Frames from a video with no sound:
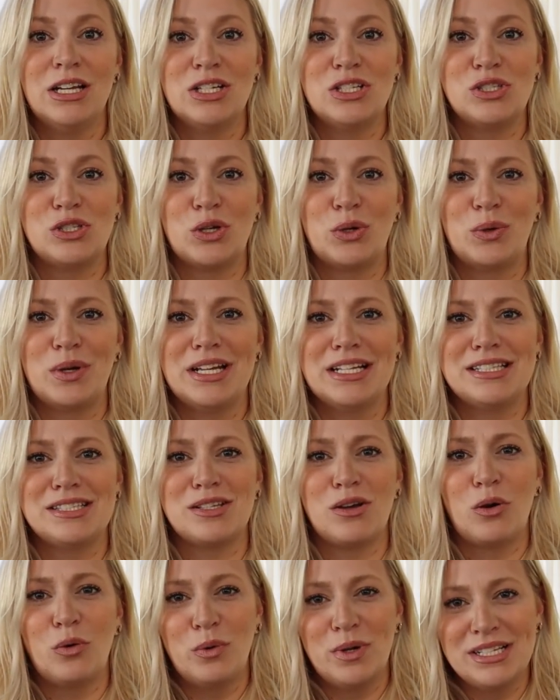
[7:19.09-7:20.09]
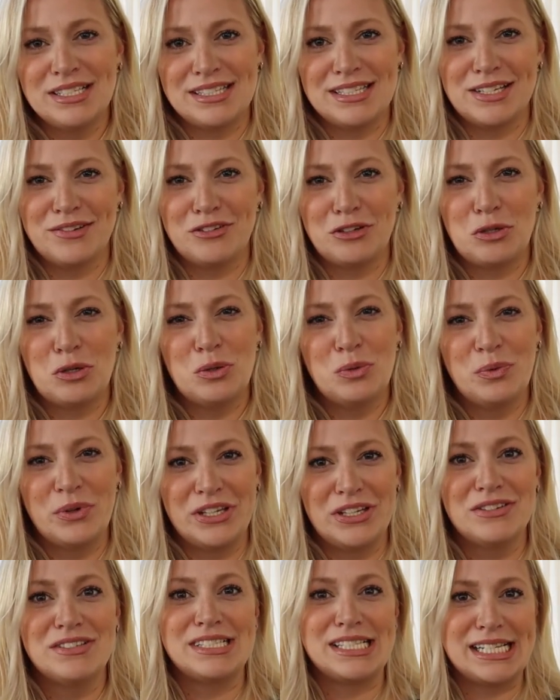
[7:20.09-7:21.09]
So it's always difficult
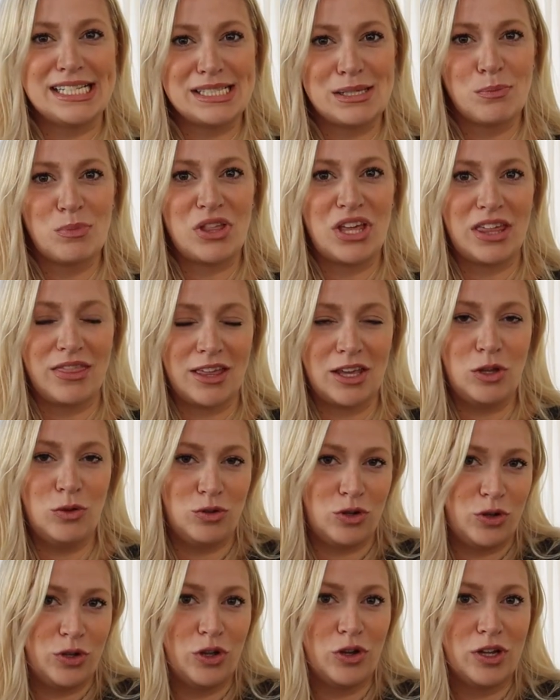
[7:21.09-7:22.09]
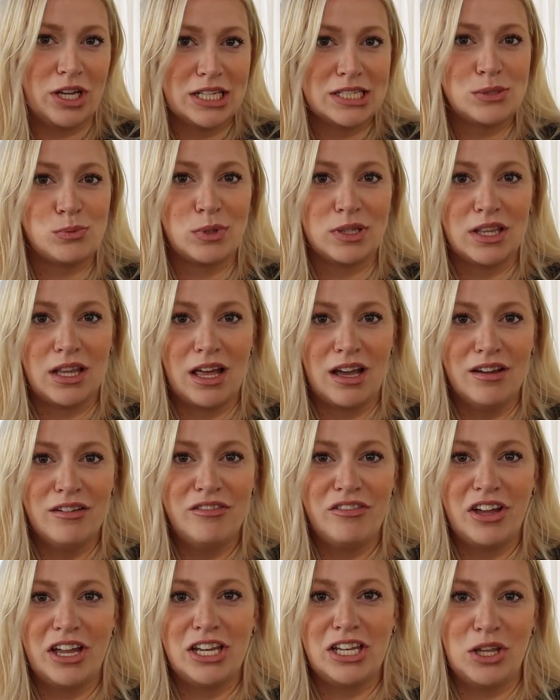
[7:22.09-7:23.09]
when you see something that you know your kids would
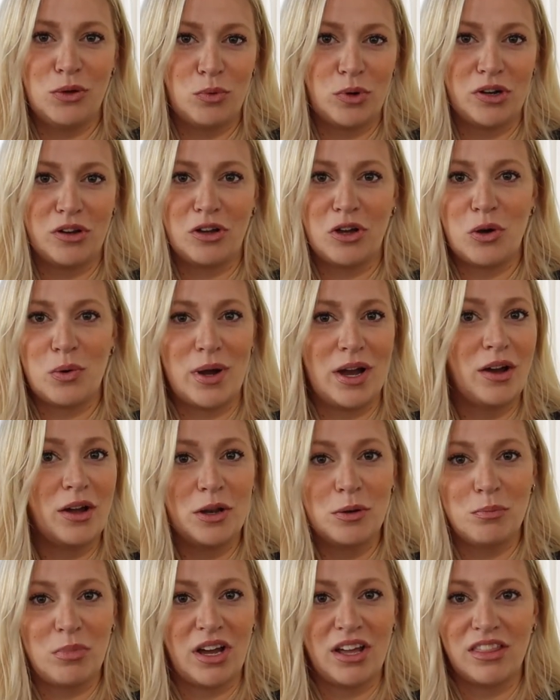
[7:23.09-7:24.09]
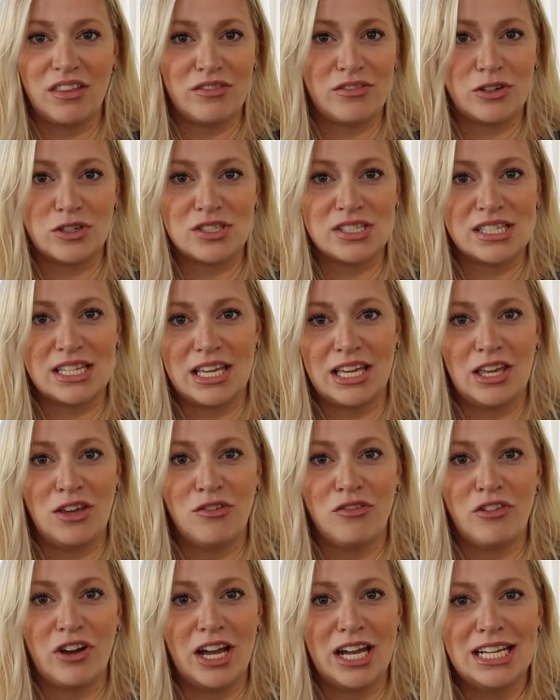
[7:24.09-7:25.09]
love and you want to go out and buy the first thing
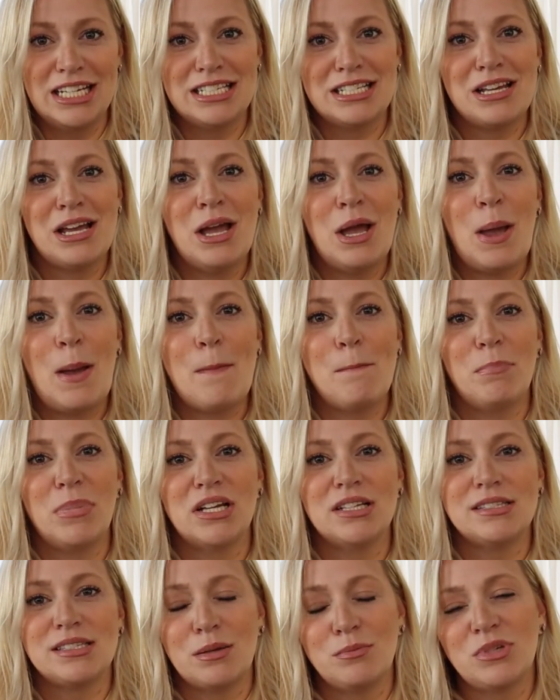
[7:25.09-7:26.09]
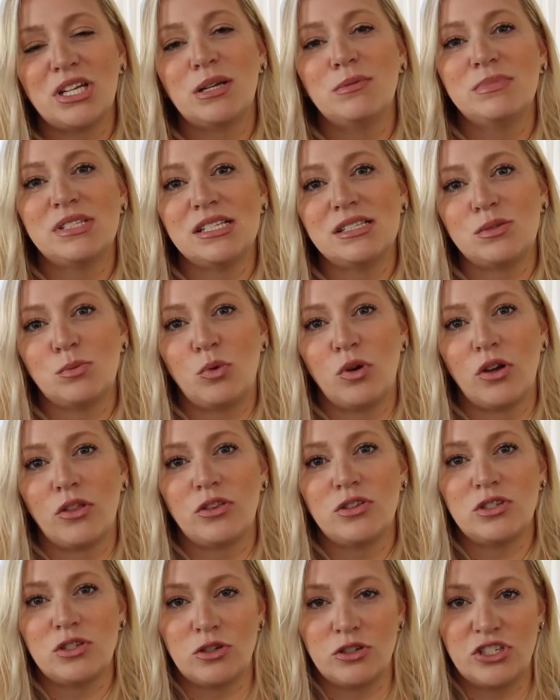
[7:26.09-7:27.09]
you find. But sometimes it's
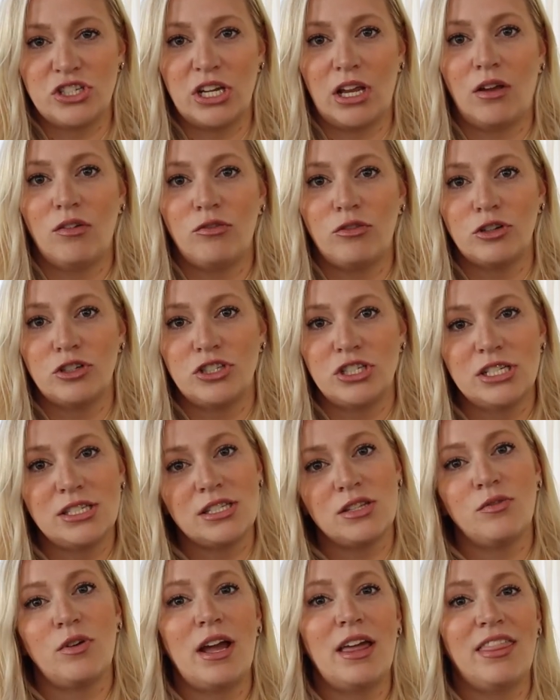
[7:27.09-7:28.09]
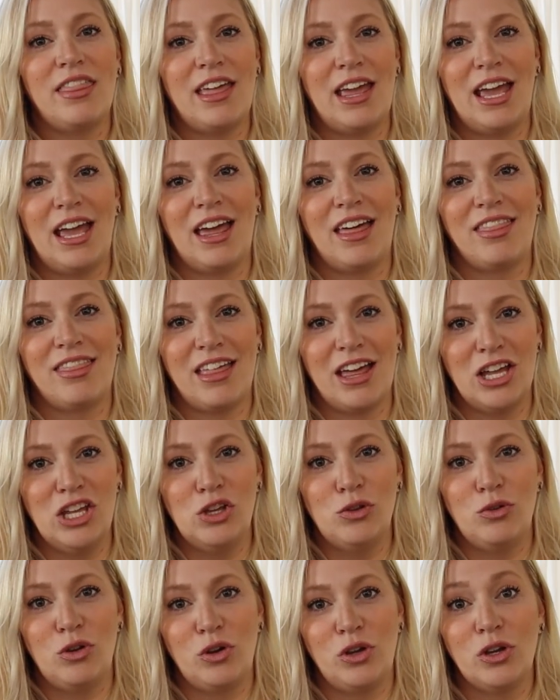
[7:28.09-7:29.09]
worth searching for just the right thing
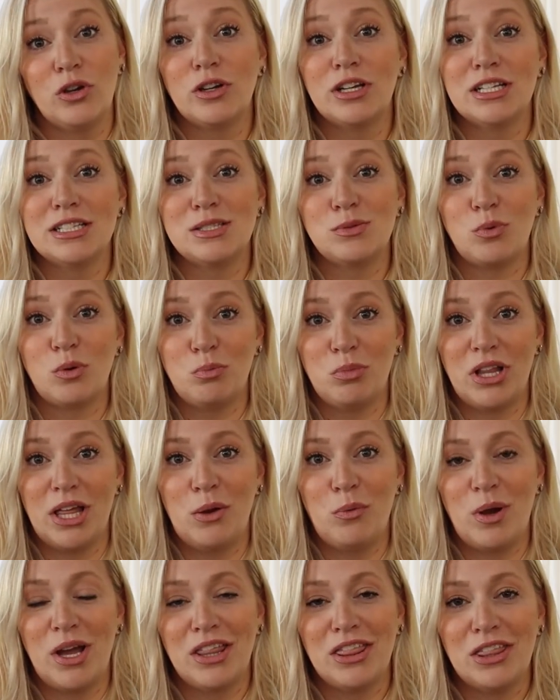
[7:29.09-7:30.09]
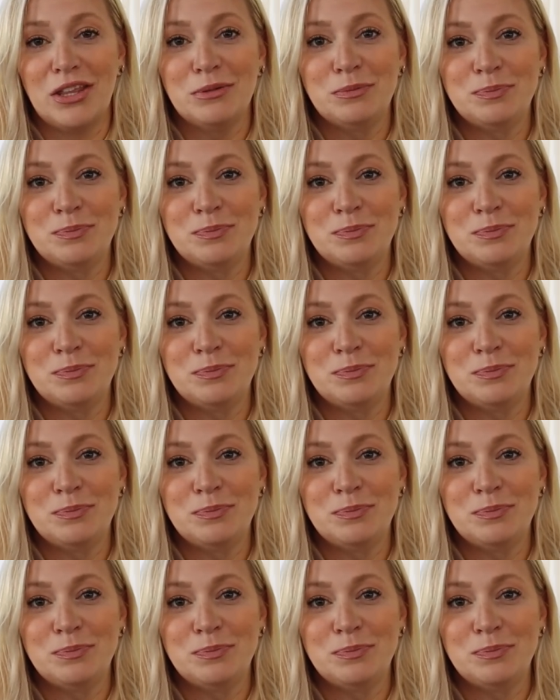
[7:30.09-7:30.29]
that you know your kids will play with.